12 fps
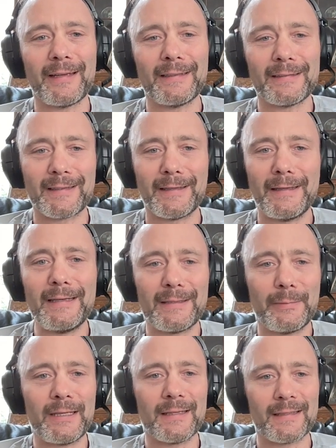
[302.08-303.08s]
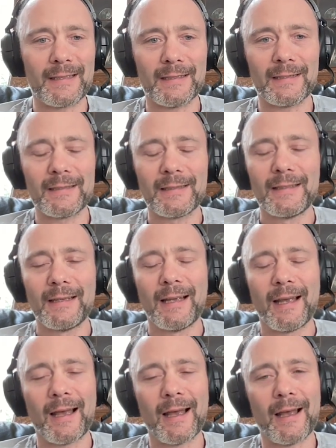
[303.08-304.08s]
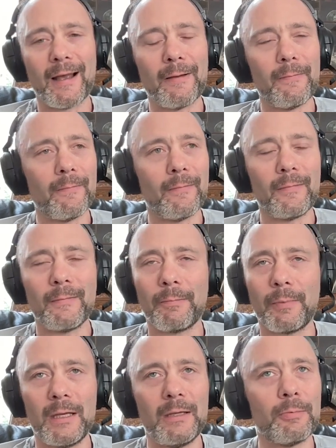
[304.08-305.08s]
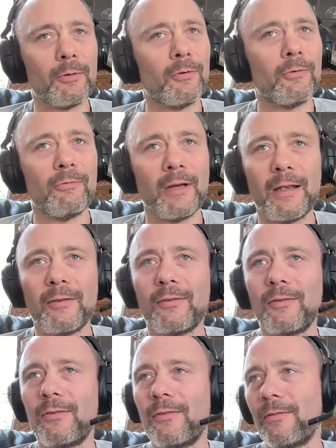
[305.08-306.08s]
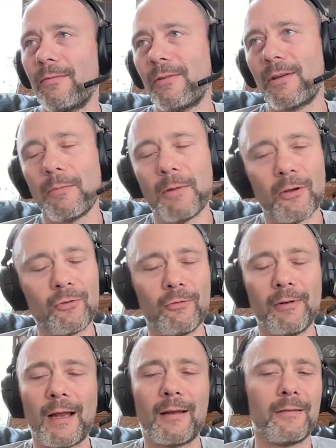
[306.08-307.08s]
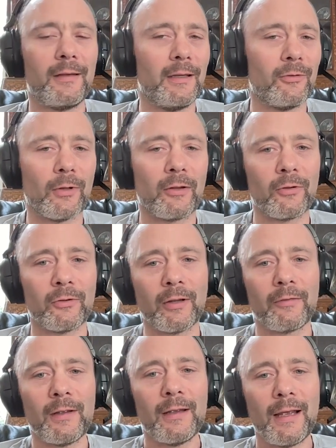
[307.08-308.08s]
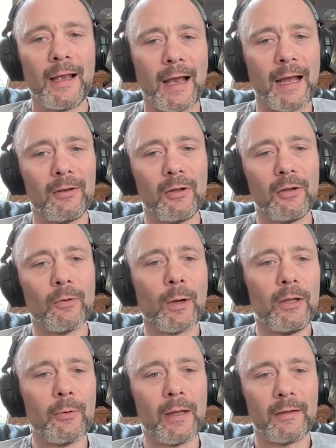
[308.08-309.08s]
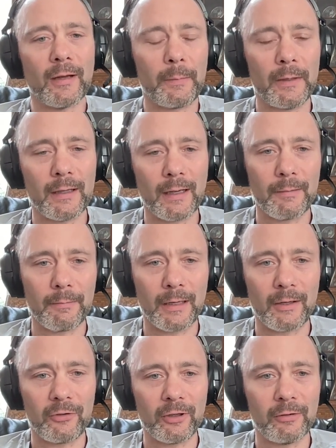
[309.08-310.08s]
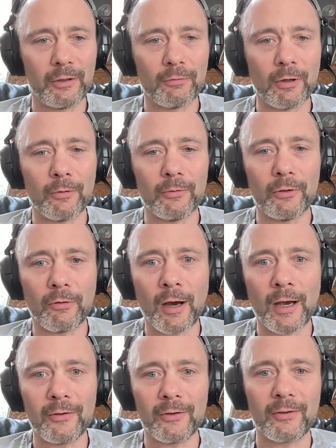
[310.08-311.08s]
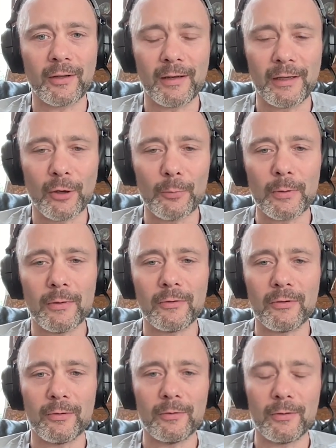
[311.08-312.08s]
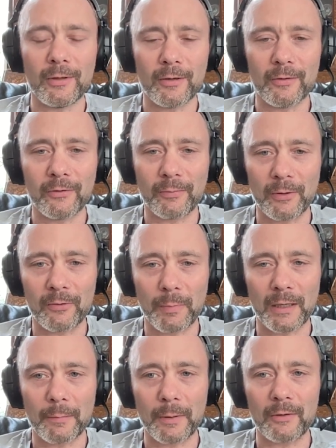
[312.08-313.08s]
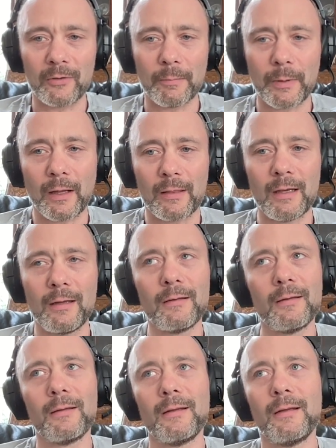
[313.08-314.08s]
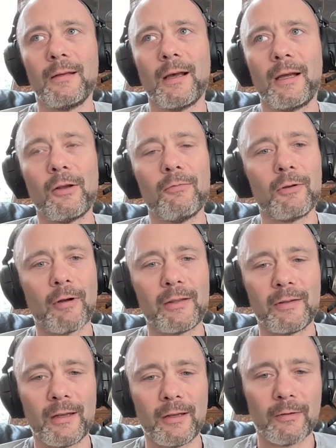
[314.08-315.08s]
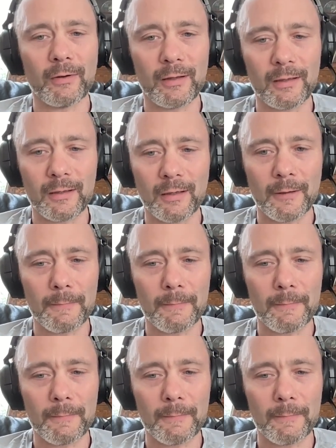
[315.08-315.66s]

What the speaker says: things that need to be considered, people, risks, commercial realities, all that sort of stuff. And when you end up in that managerial role, your eyes are suddenly open to this bigger picture. But I think I don't regret it. I think